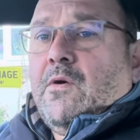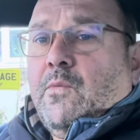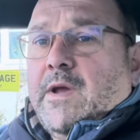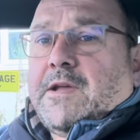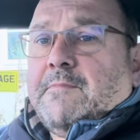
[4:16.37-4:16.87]

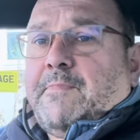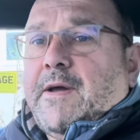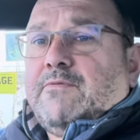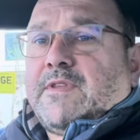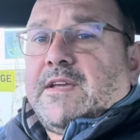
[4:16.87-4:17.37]
We can
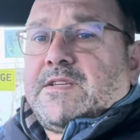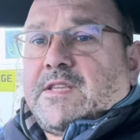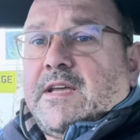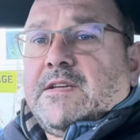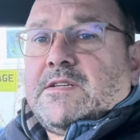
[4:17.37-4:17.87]
build these
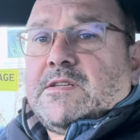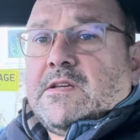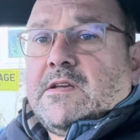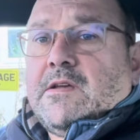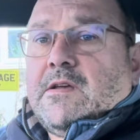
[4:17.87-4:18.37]
things,
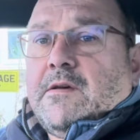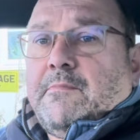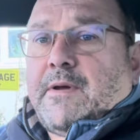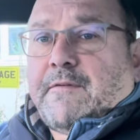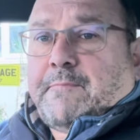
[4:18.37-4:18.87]

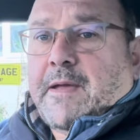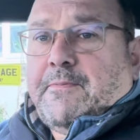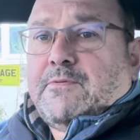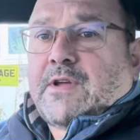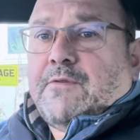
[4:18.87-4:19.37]
but if
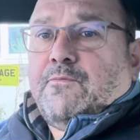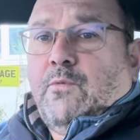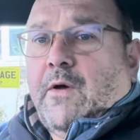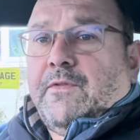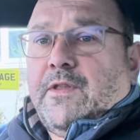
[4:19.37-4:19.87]
people don't
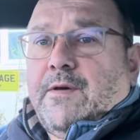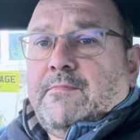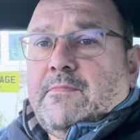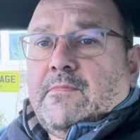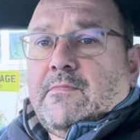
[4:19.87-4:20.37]
want
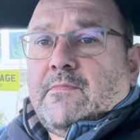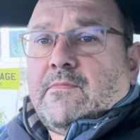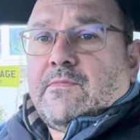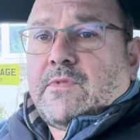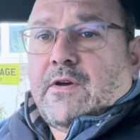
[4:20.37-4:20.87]
them,
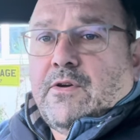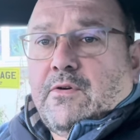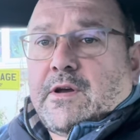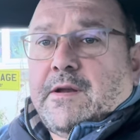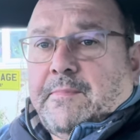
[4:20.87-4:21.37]
they're
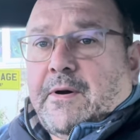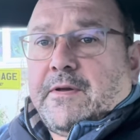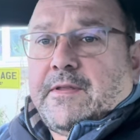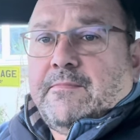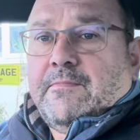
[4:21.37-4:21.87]
not going to
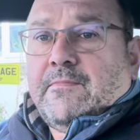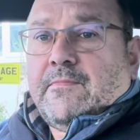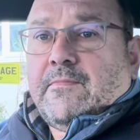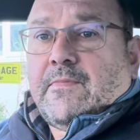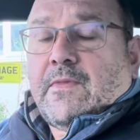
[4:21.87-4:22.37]
buy them.
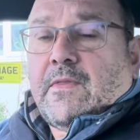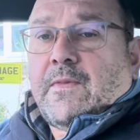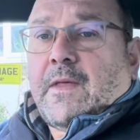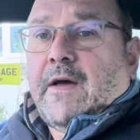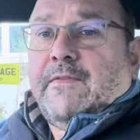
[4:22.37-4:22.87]

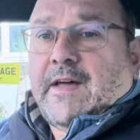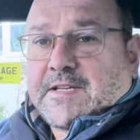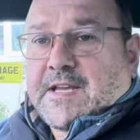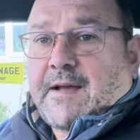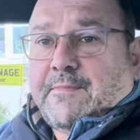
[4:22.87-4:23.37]
And
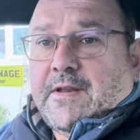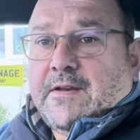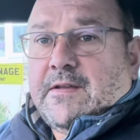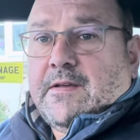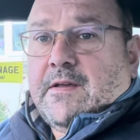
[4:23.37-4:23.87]
that's happening.
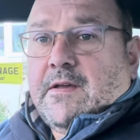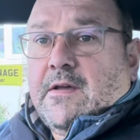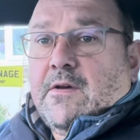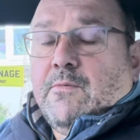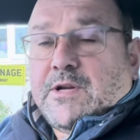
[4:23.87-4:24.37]

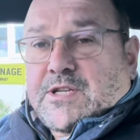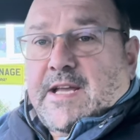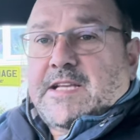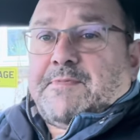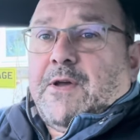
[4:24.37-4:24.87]
Which
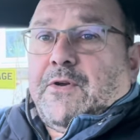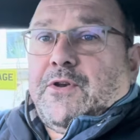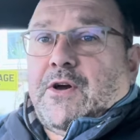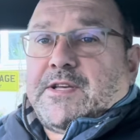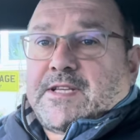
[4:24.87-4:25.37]
leads me on
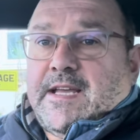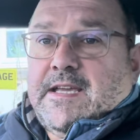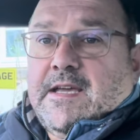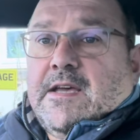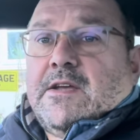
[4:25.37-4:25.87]

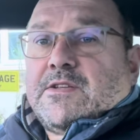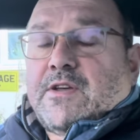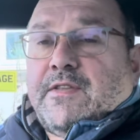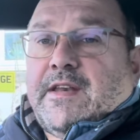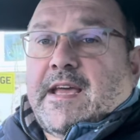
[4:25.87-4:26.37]
nicely
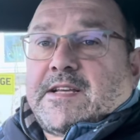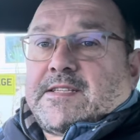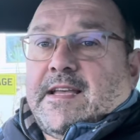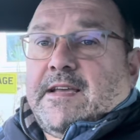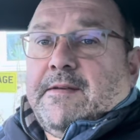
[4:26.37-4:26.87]
to the
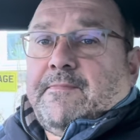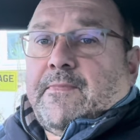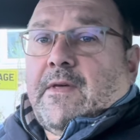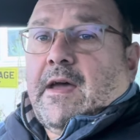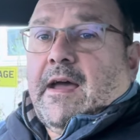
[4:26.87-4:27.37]
next thing.
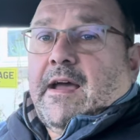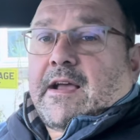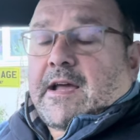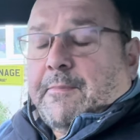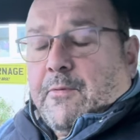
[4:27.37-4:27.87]
A
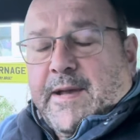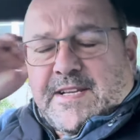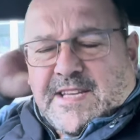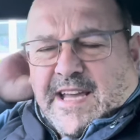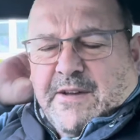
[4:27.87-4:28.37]
couple of
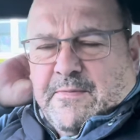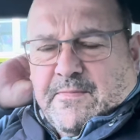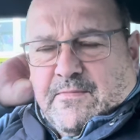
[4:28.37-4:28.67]
weeks ago,